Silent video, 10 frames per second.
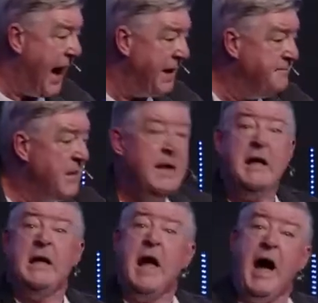time.
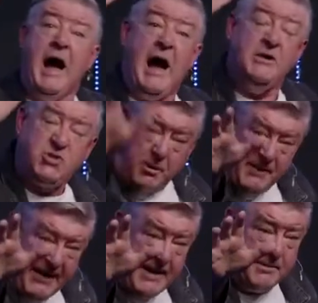
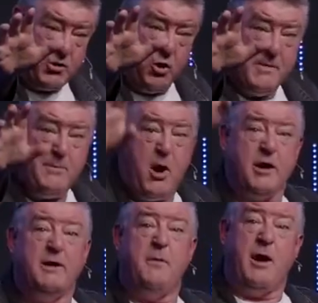Somebody came and told me
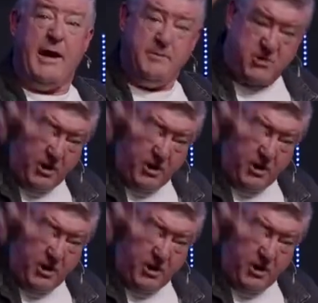about him. He was